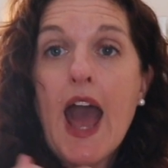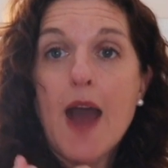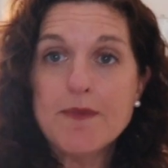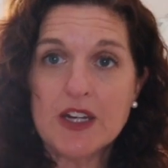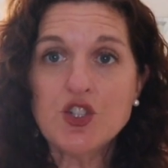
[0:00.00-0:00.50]

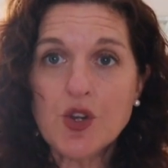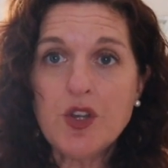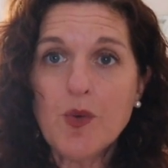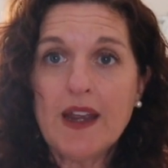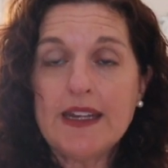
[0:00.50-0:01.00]
I'm going to show
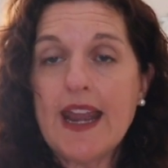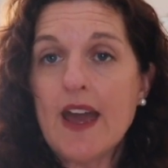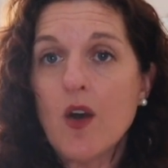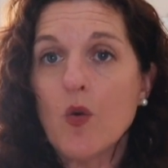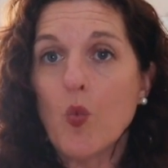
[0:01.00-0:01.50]
you right
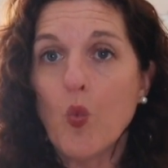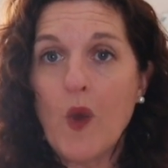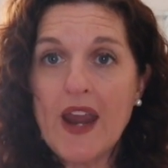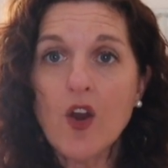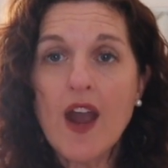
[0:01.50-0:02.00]
now
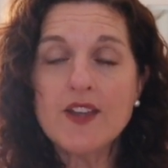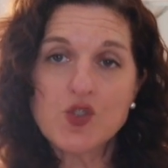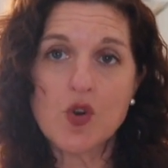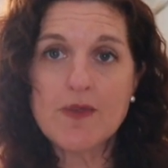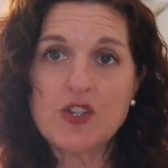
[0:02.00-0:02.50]
where I
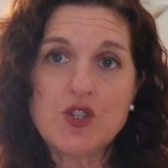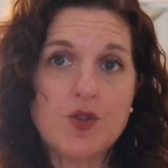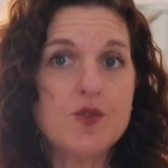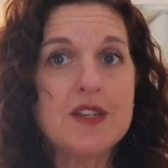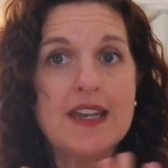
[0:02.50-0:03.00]
store my
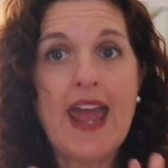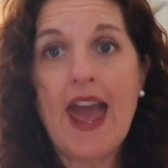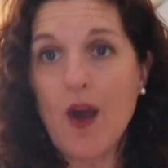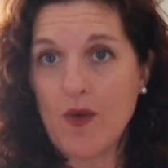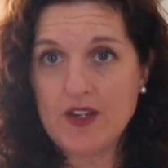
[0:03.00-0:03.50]
shoes and
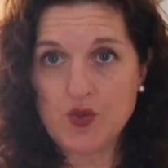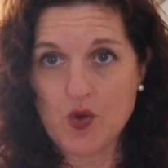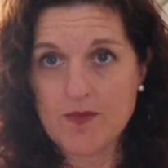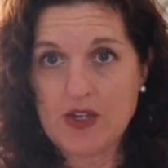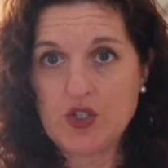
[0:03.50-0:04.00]
how I
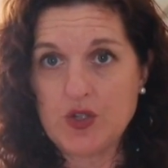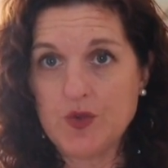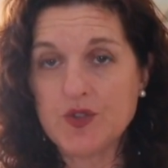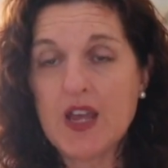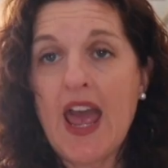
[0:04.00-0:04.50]
store my
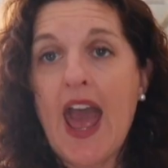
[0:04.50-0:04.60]
shoes.